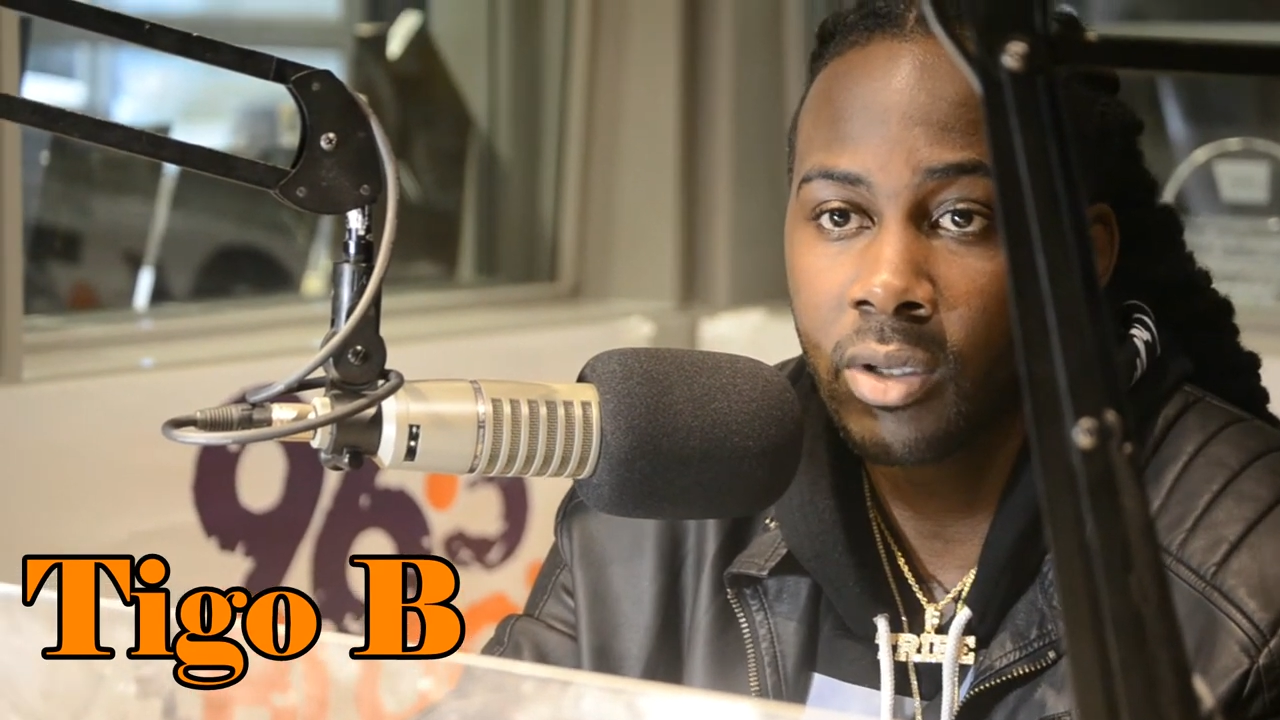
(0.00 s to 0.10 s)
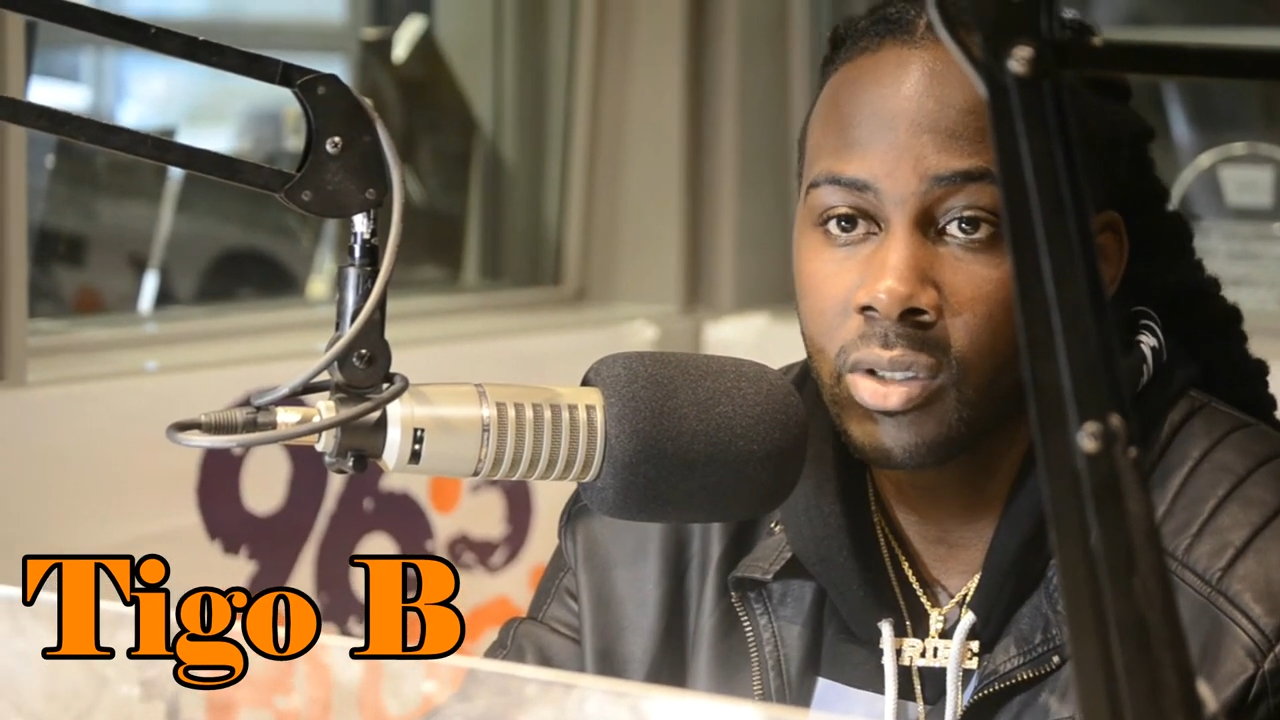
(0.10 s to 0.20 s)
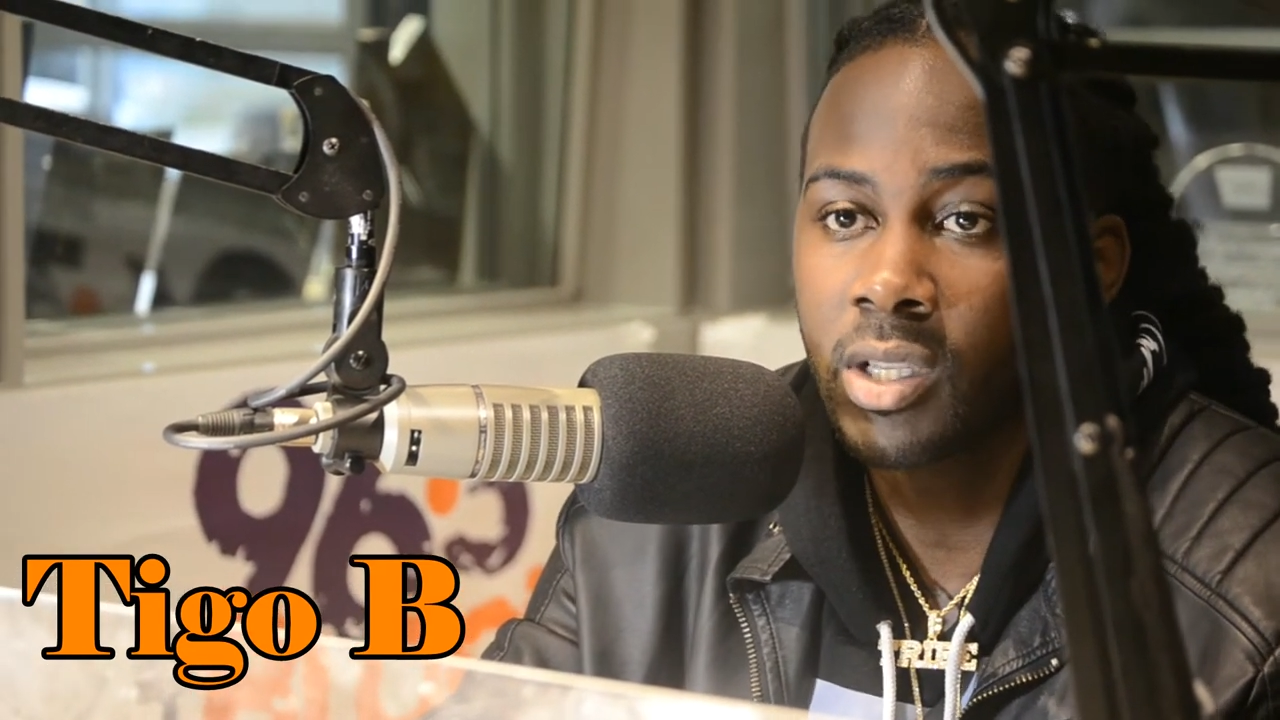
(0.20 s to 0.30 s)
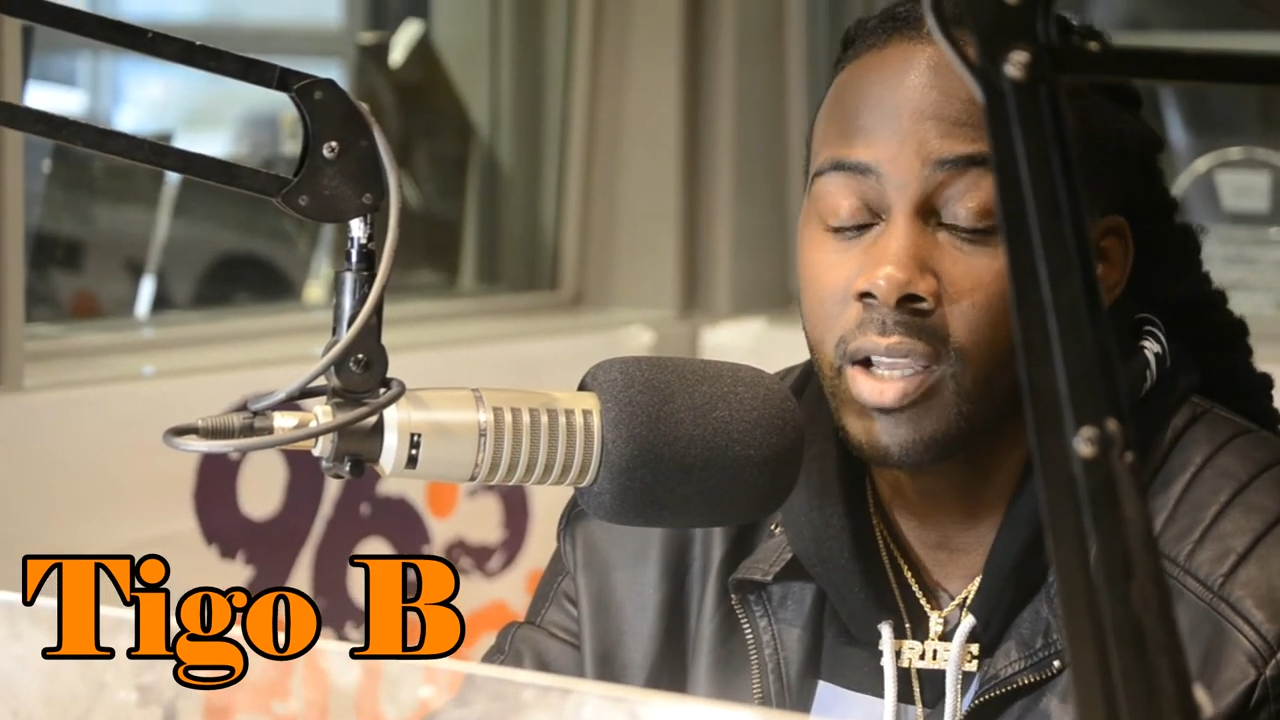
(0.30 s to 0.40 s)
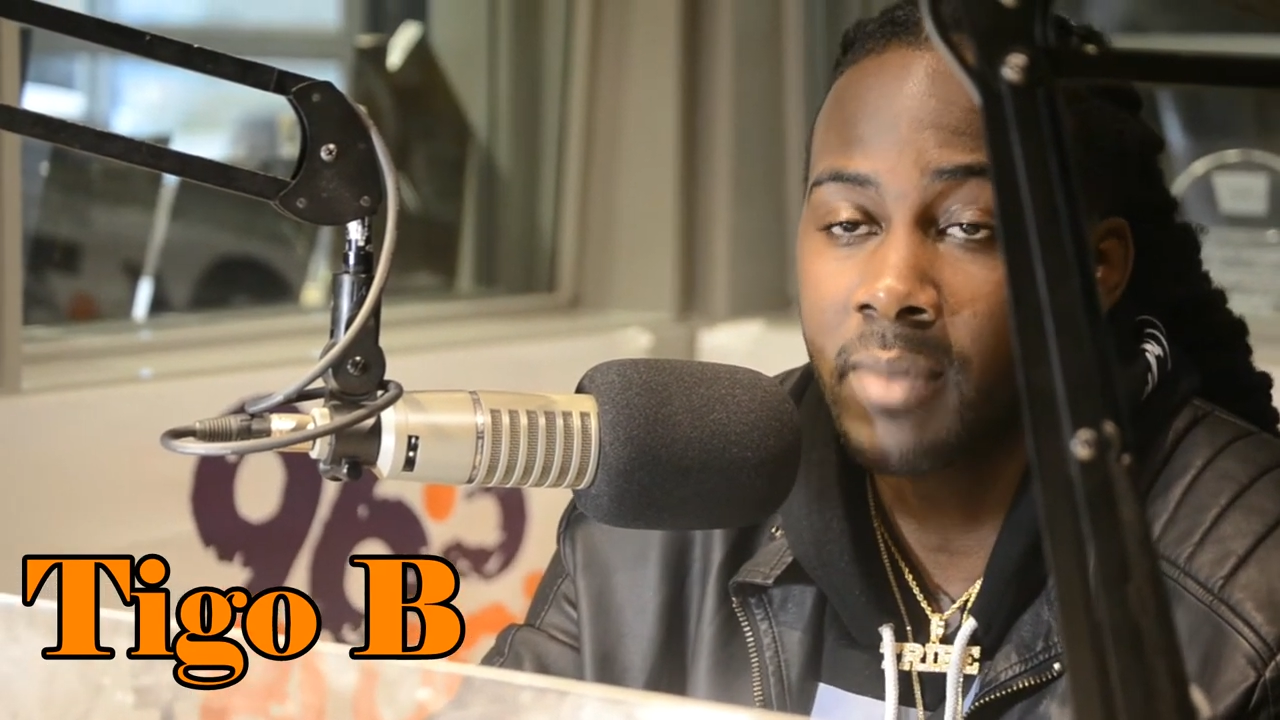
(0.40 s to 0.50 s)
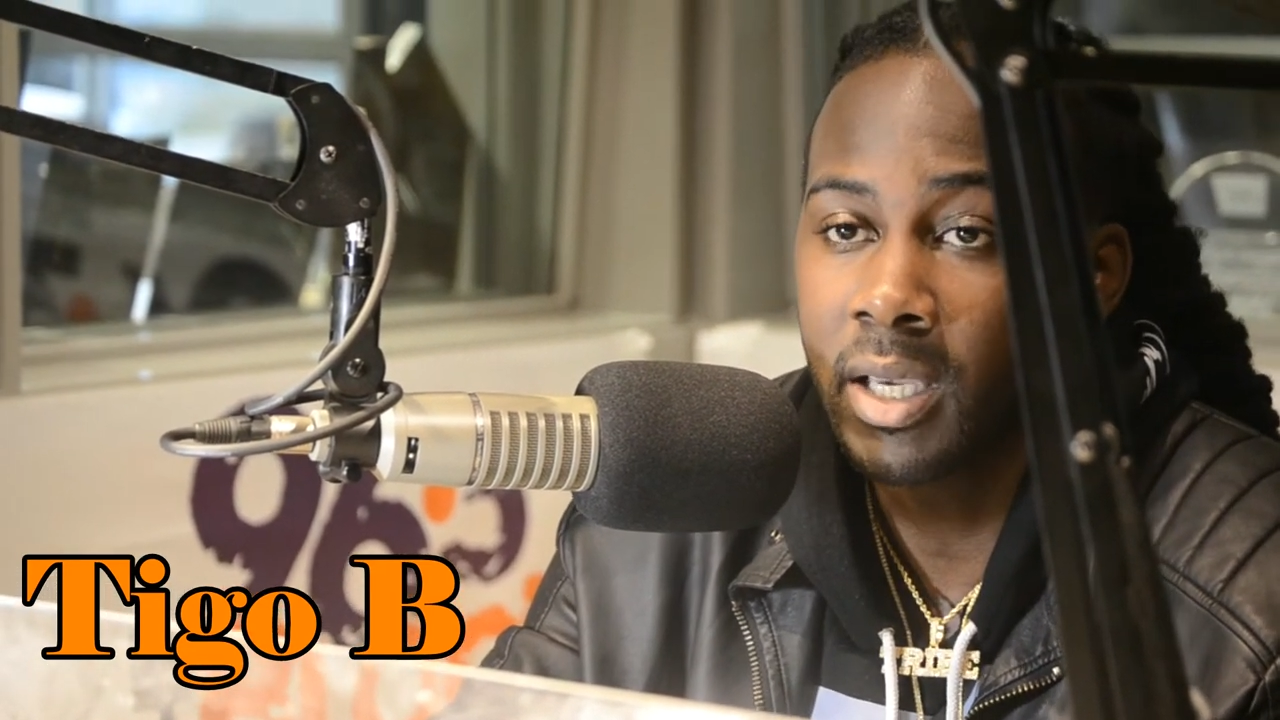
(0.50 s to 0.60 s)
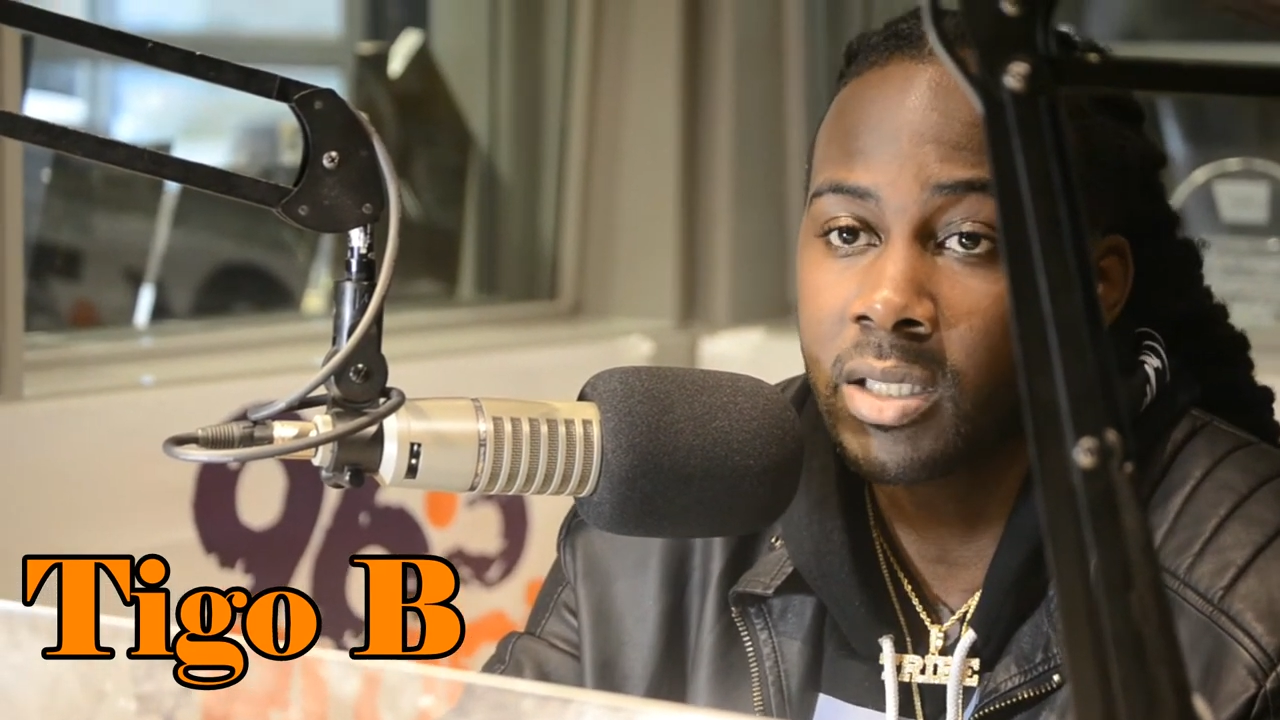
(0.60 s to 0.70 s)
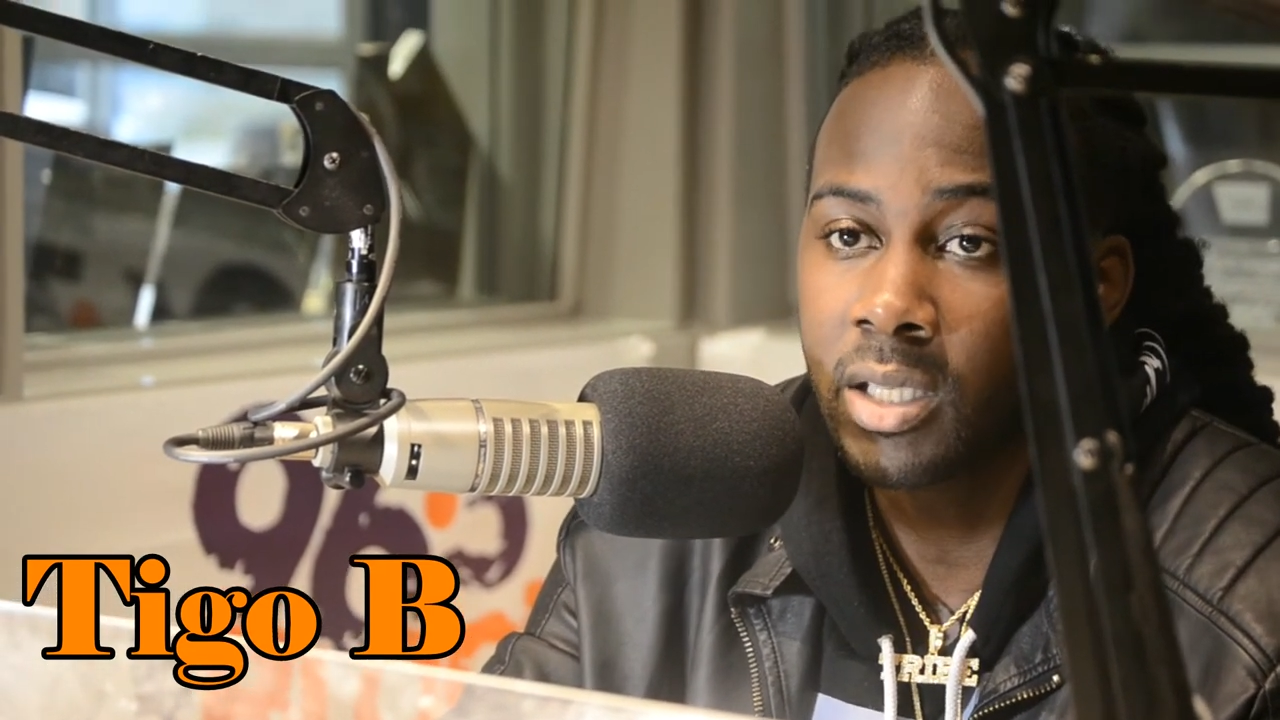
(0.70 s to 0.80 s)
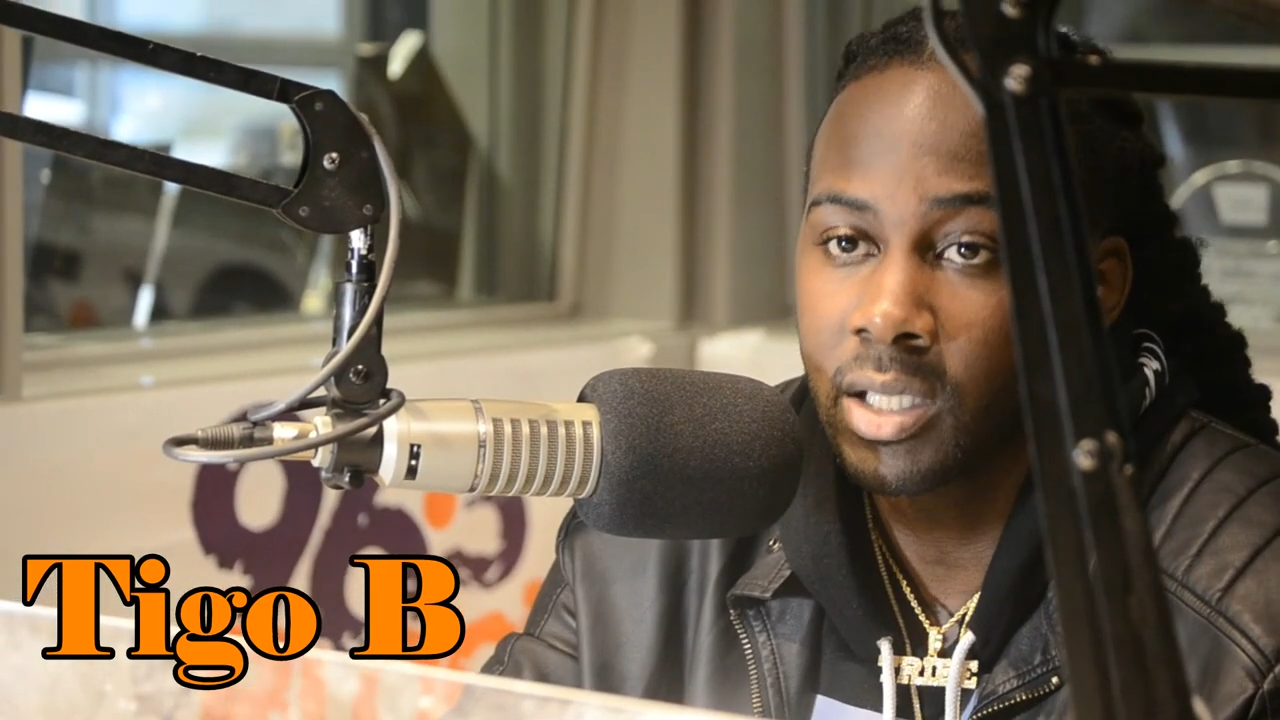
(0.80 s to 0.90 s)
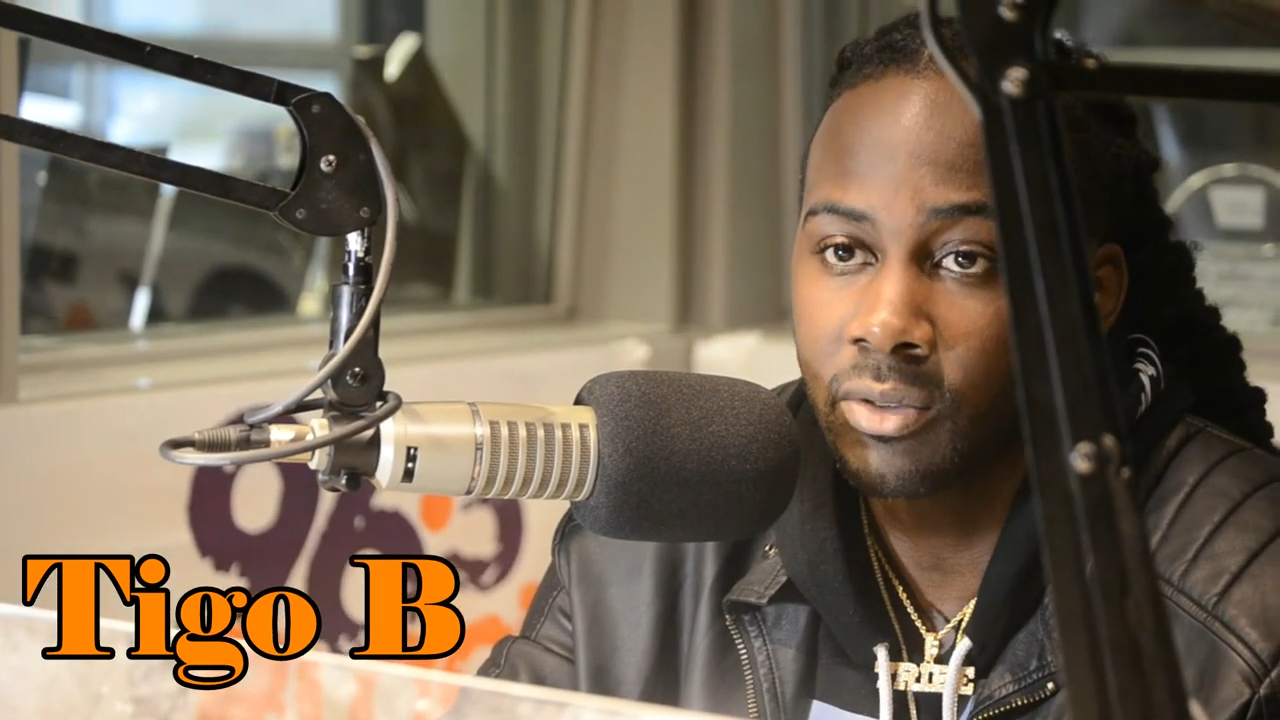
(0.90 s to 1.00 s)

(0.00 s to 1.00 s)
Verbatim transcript: so that it makes sense